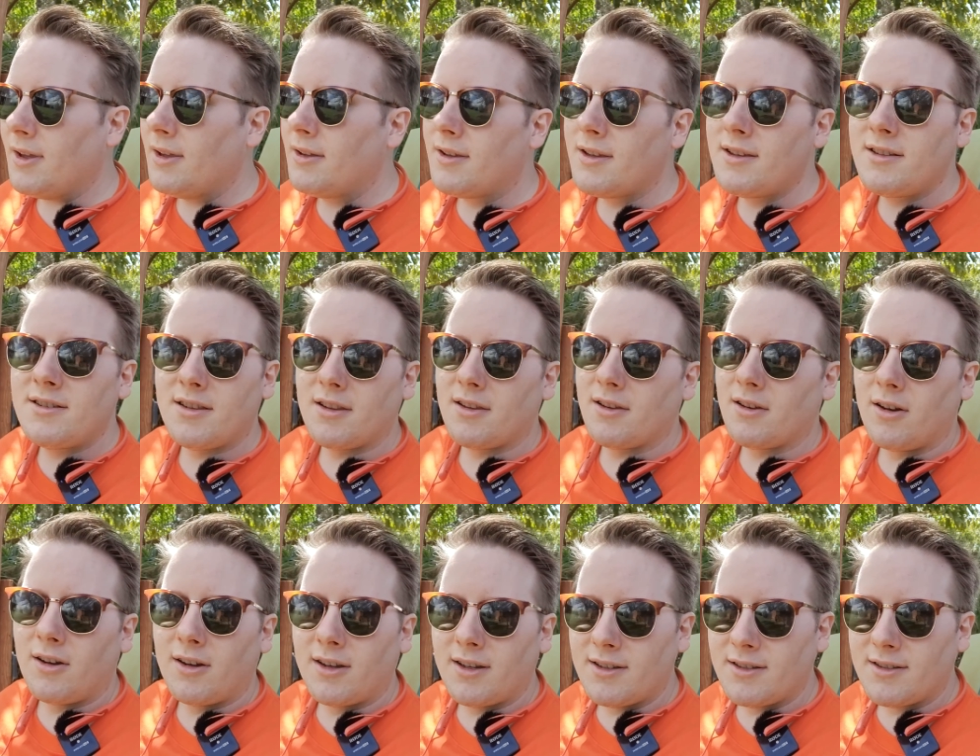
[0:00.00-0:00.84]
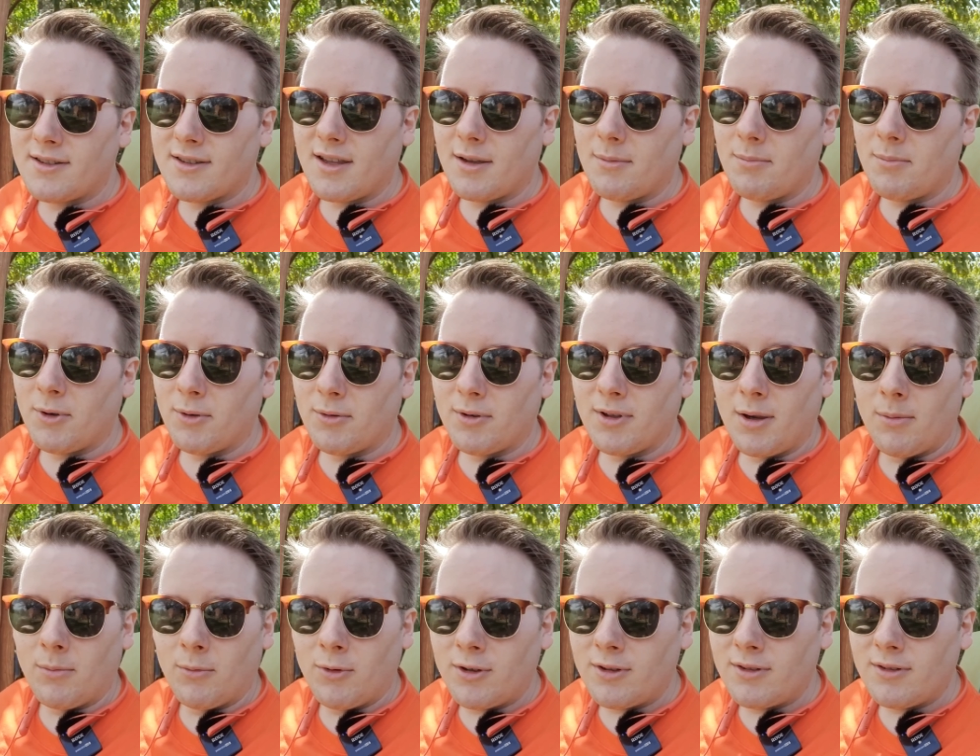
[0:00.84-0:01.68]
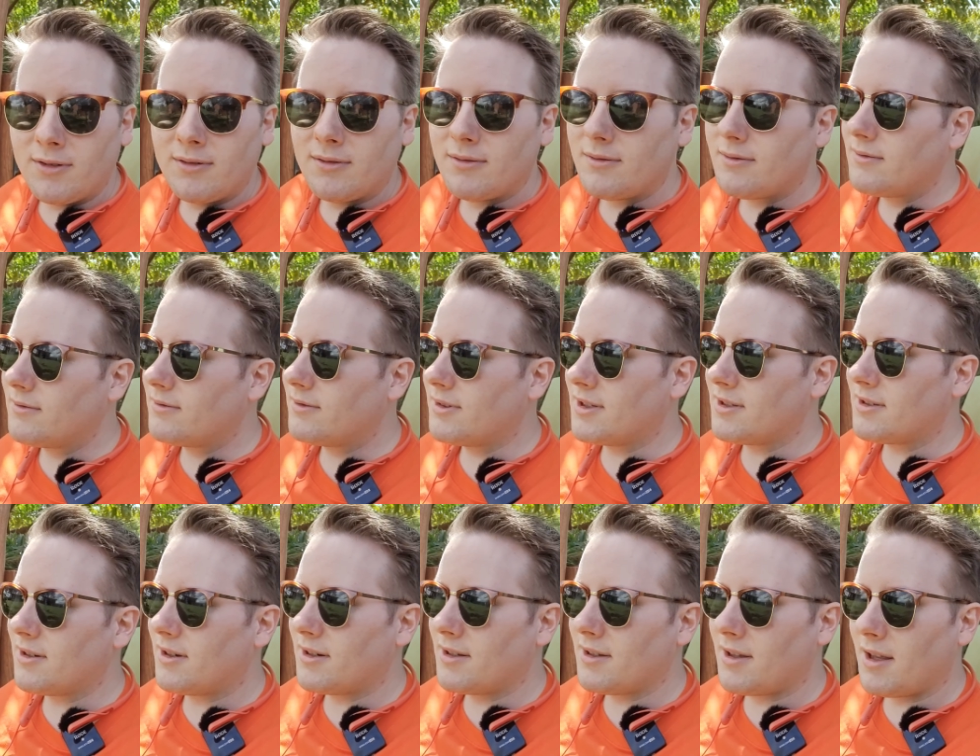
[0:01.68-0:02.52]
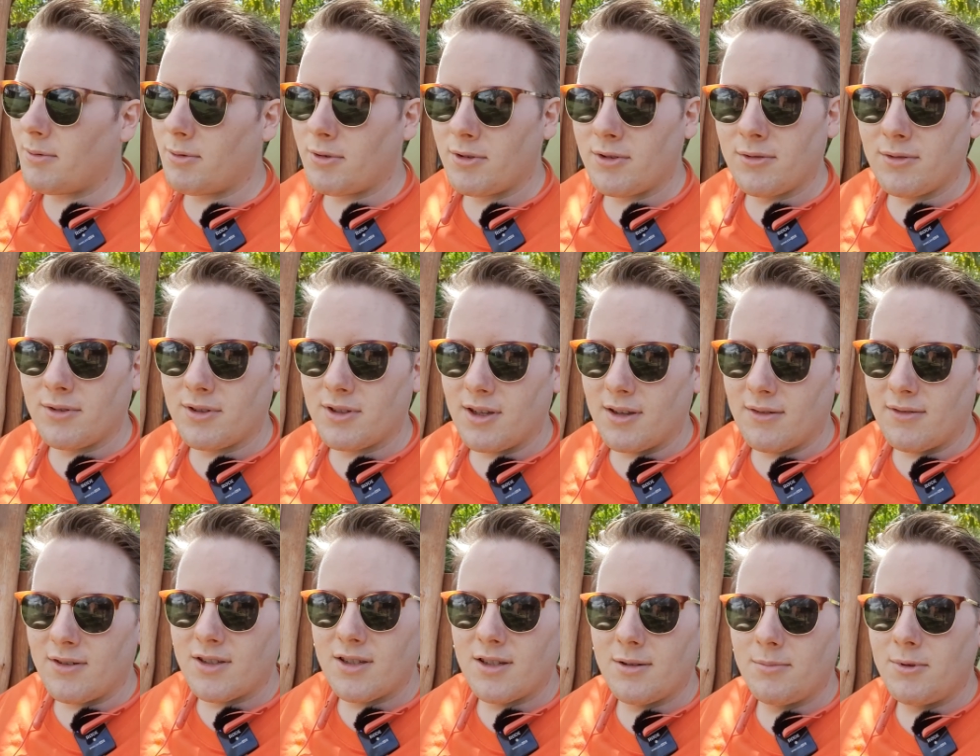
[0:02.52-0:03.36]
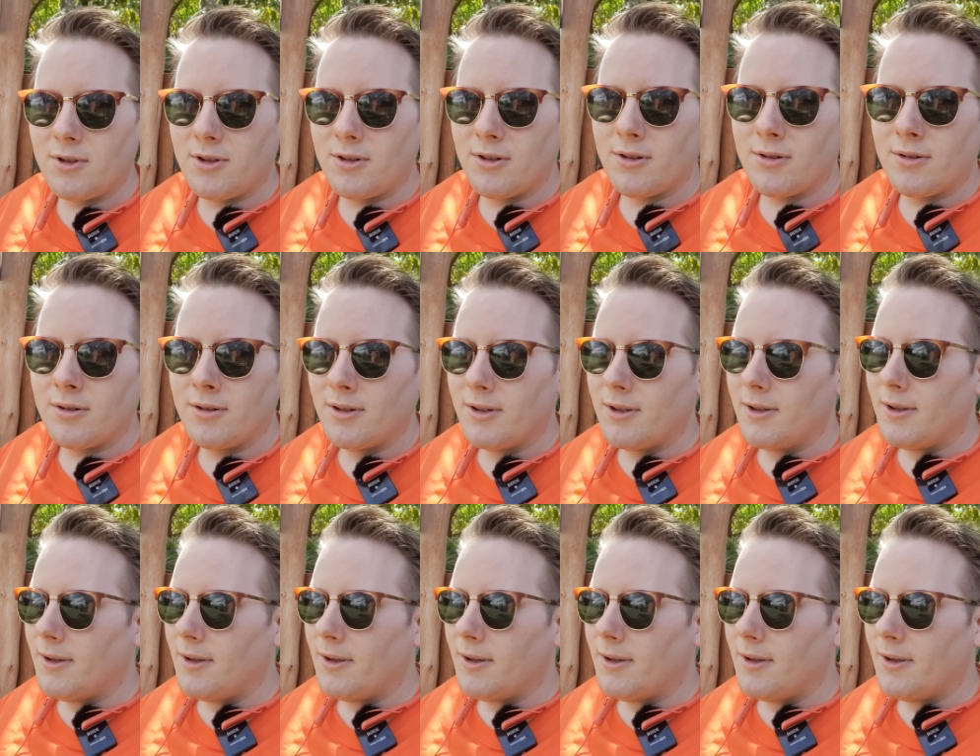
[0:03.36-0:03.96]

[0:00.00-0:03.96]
These are the guys that built the M one, decided they want to do a server C P U.